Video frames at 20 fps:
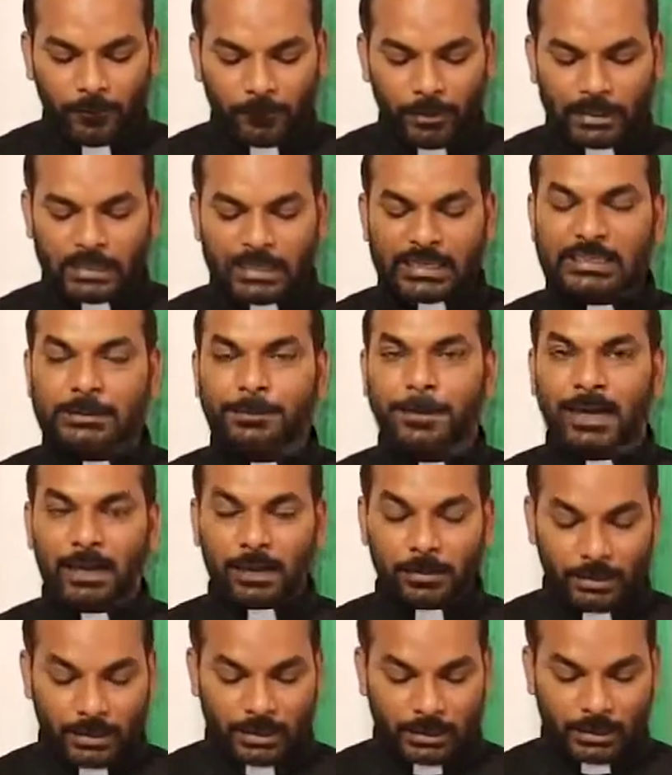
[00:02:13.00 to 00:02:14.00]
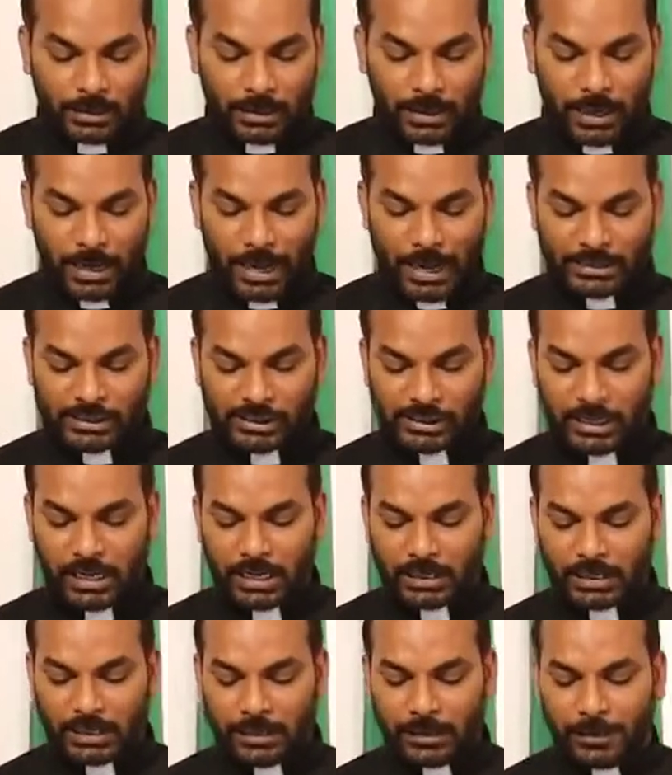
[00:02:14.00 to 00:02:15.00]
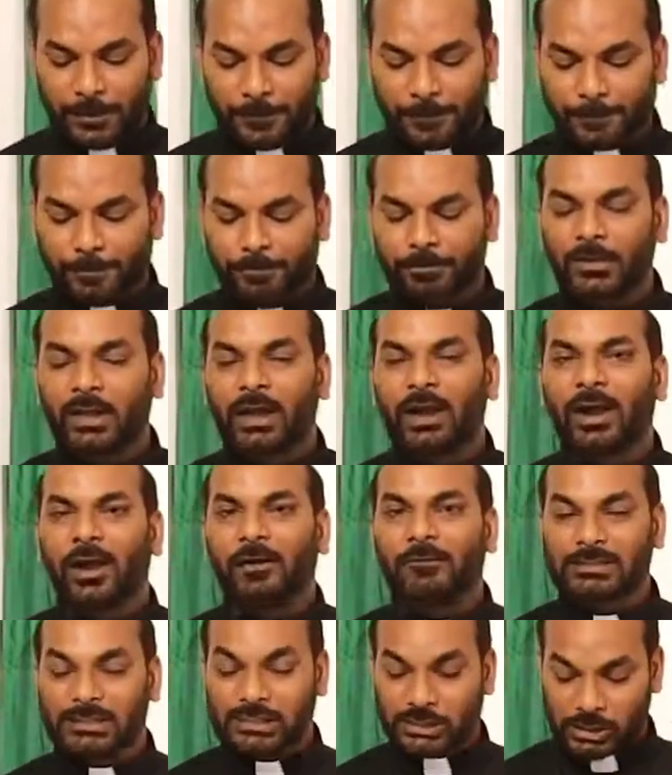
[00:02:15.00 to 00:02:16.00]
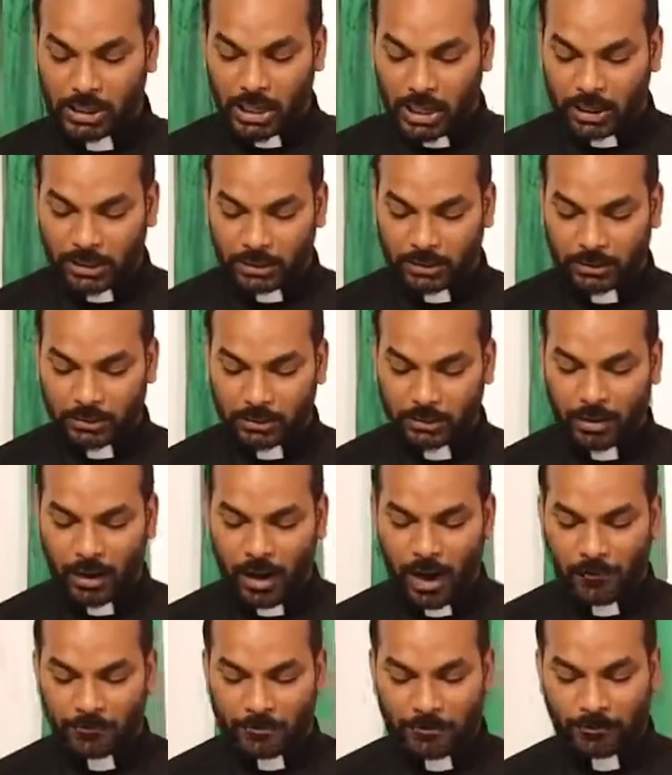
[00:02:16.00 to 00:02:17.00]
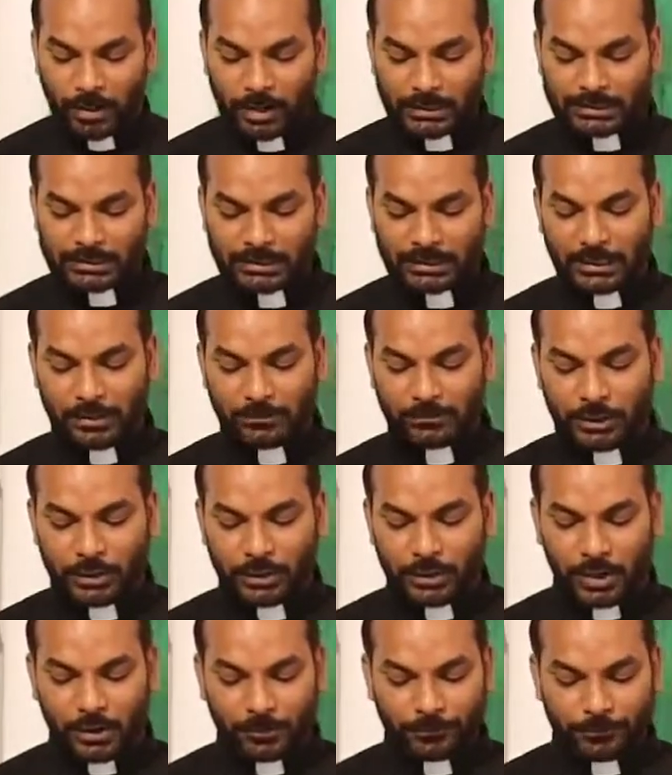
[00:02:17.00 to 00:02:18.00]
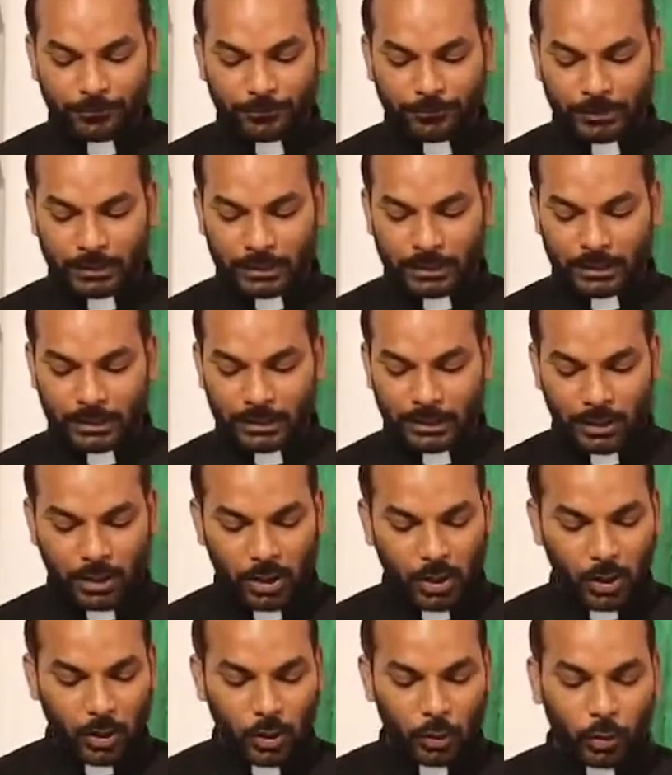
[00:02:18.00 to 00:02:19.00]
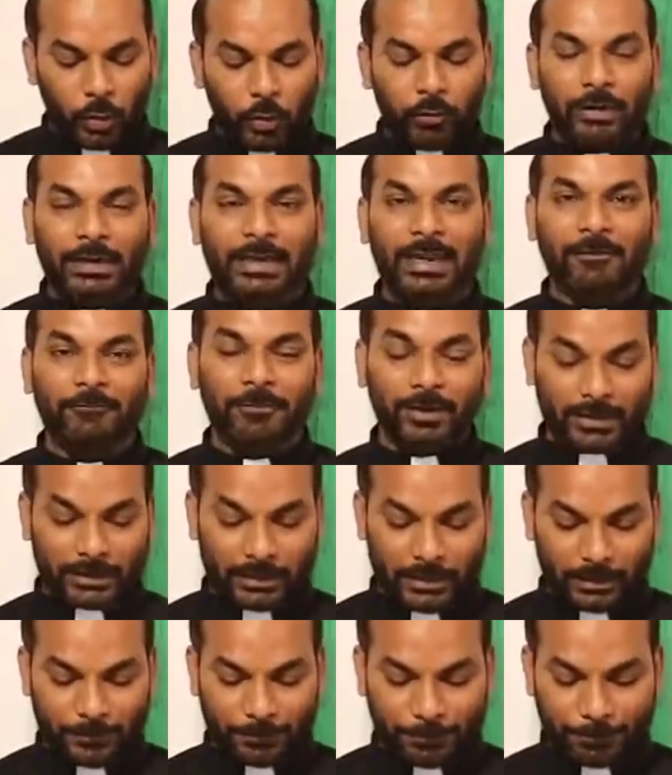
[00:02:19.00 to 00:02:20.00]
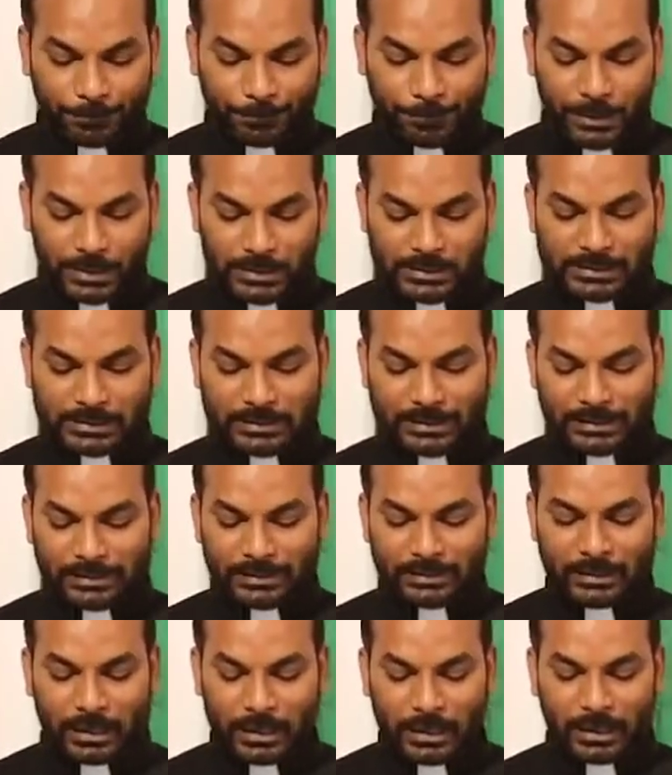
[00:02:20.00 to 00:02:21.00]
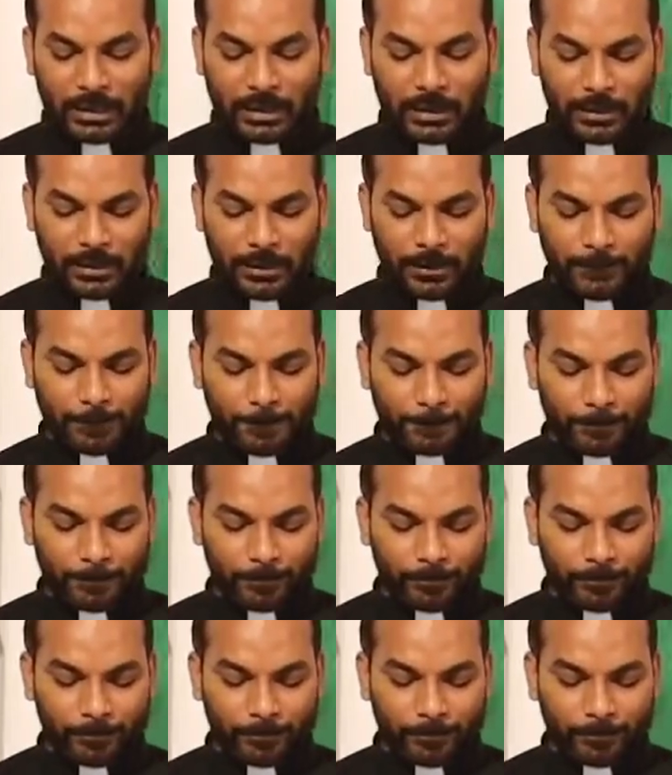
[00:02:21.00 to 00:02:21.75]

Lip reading: When this pandemic has started, I was shocked after watching a video of the COVID-affected person in Telangana.